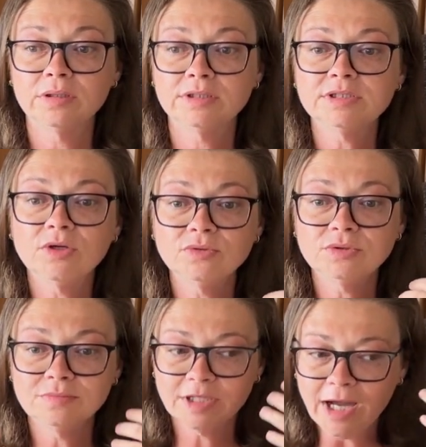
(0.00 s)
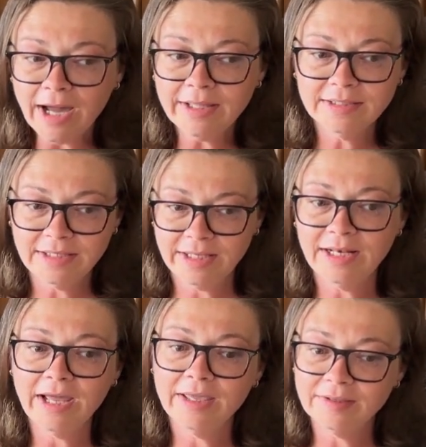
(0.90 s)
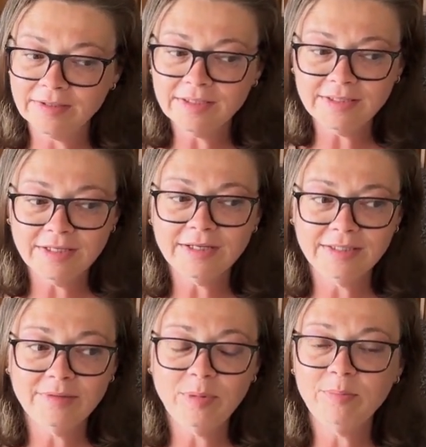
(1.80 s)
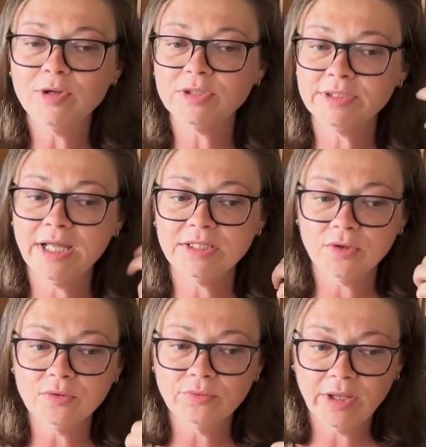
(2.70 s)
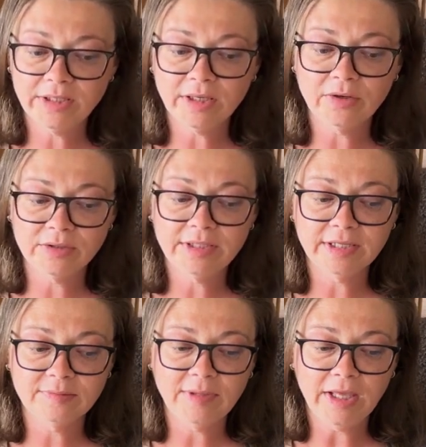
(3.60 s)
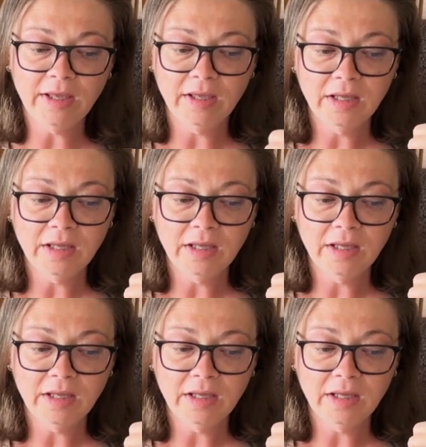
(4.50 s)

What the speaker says: so kindly, like the people that already contact me,